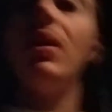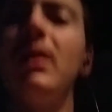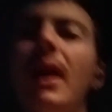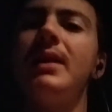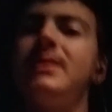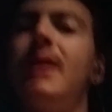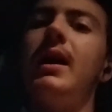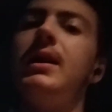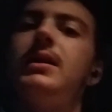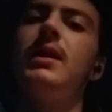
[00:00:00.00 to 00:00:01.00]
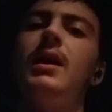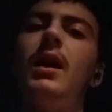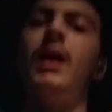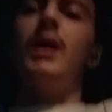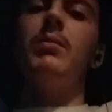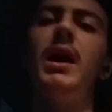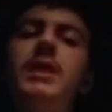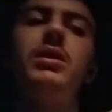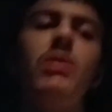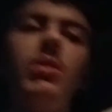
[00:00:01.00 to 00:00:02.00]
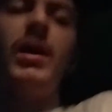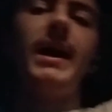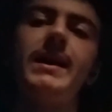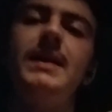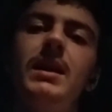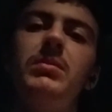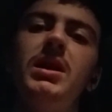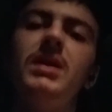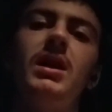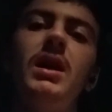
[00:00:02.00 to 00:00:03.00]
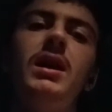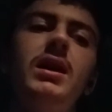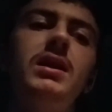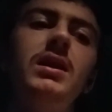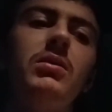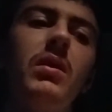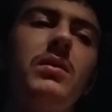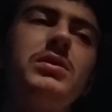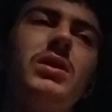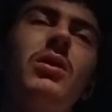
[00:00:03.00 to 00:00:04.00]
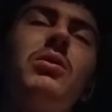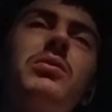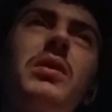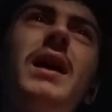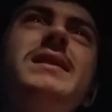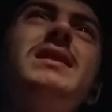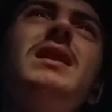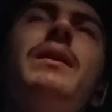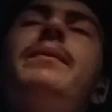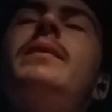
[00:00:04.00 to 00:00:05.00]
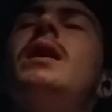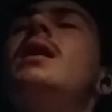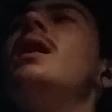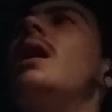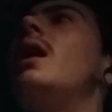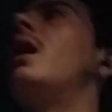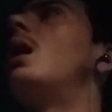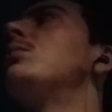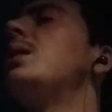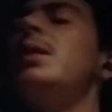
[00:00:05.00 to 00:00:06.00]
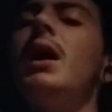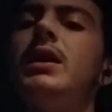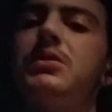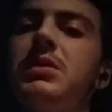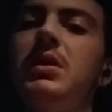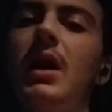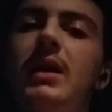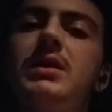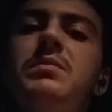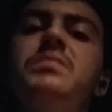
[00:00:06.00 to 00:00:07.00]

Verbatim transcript: last night uh, My Hero Academia Heroes Rising. Uh, I'm gonna be honest with you guys.